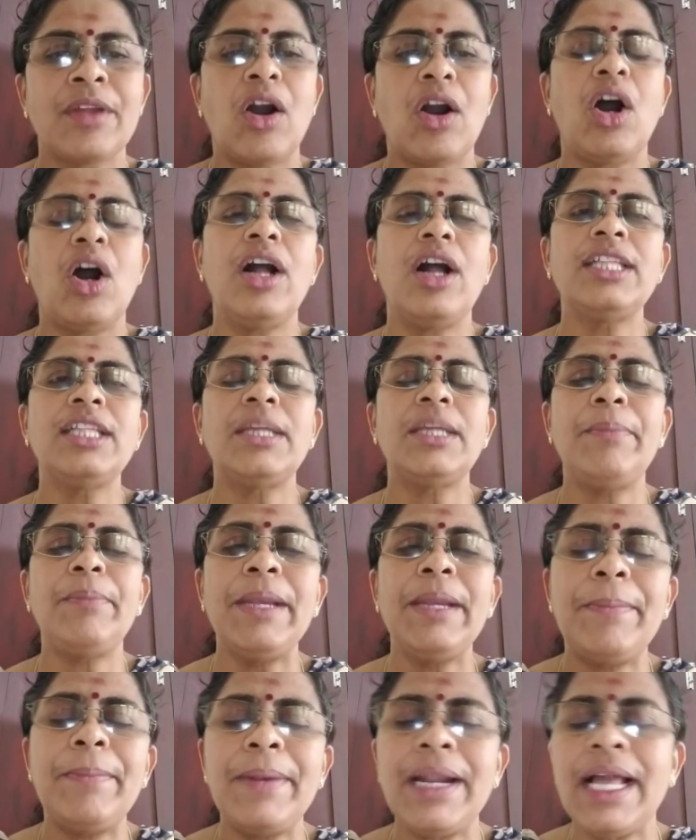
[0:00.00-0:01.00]
All the
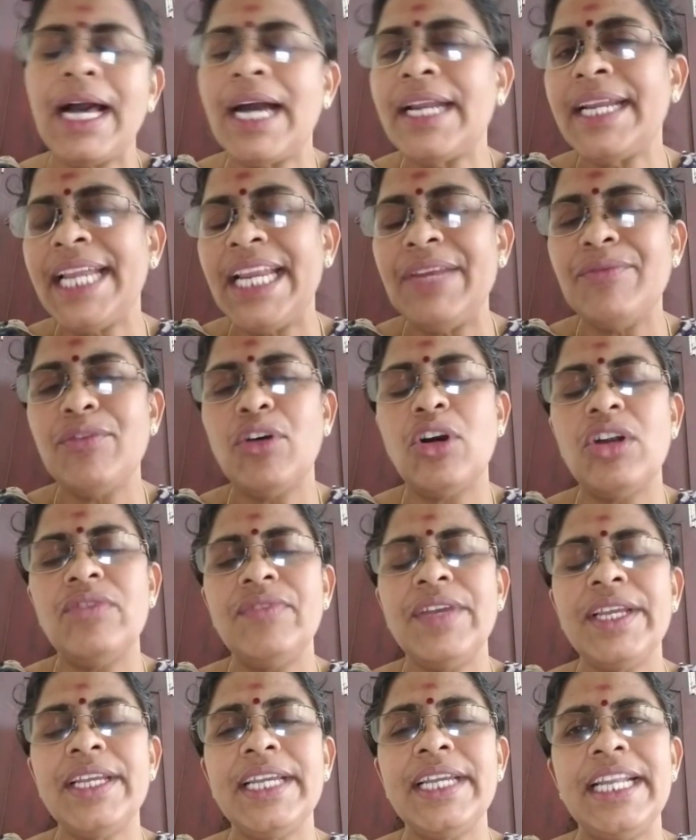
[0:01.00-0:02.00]
people are
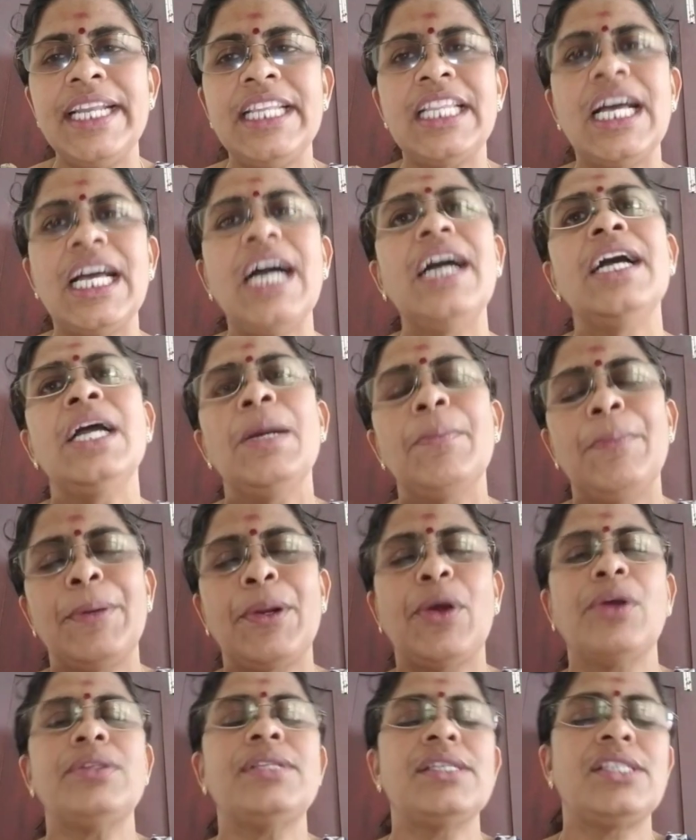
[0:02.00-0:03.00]
involving in the
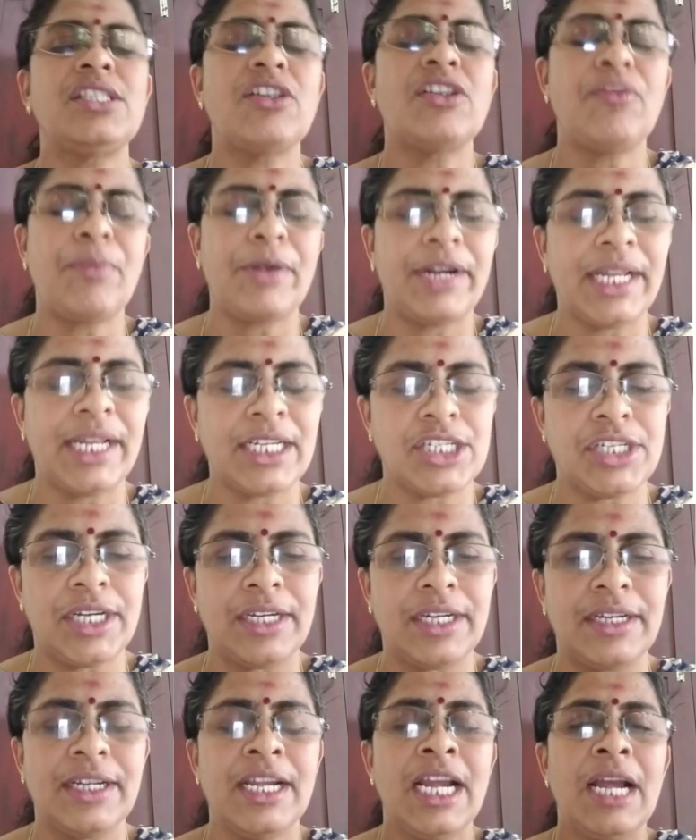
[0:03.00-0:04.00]
process of
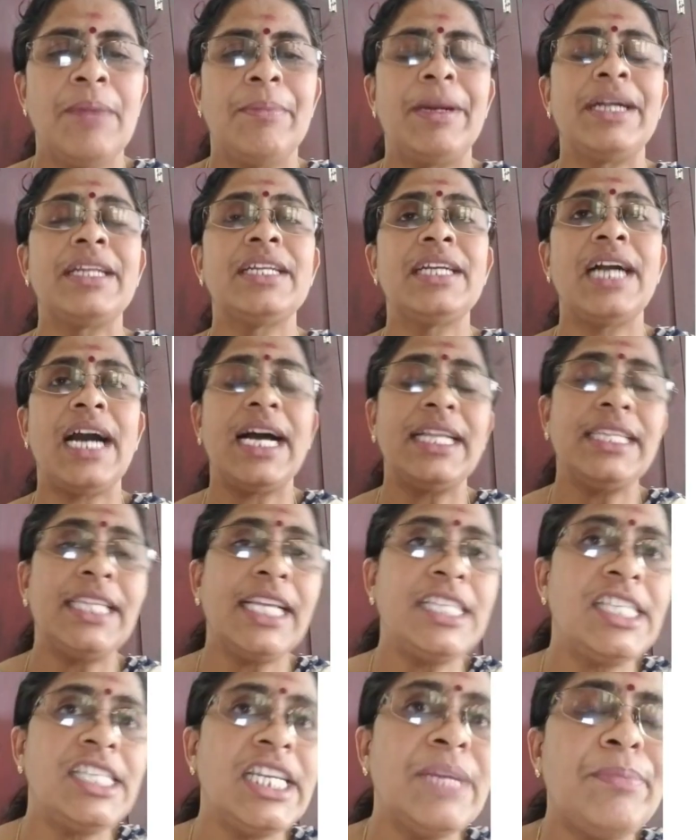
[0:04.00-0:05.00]
production, but
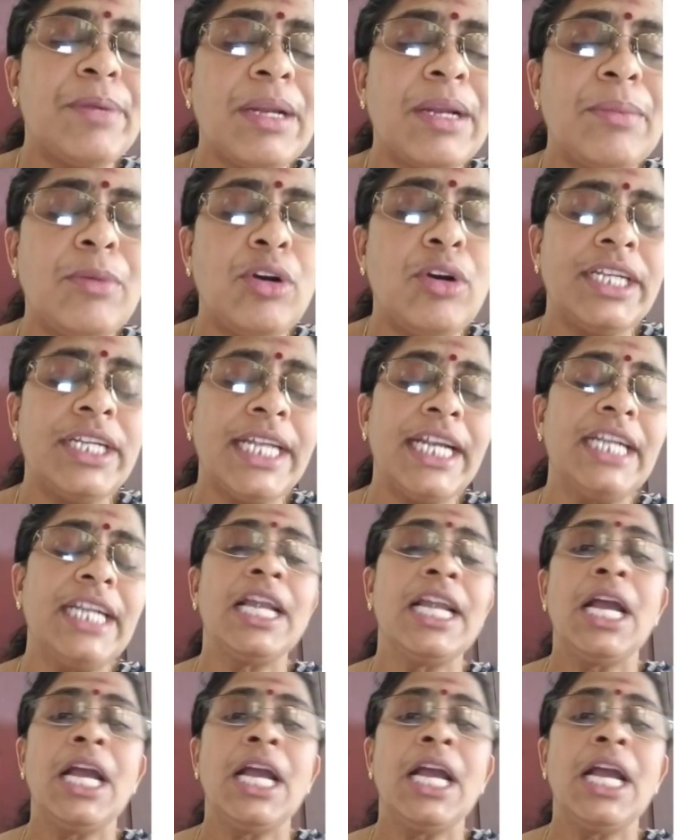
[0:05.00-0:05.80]
Gandhiji promoted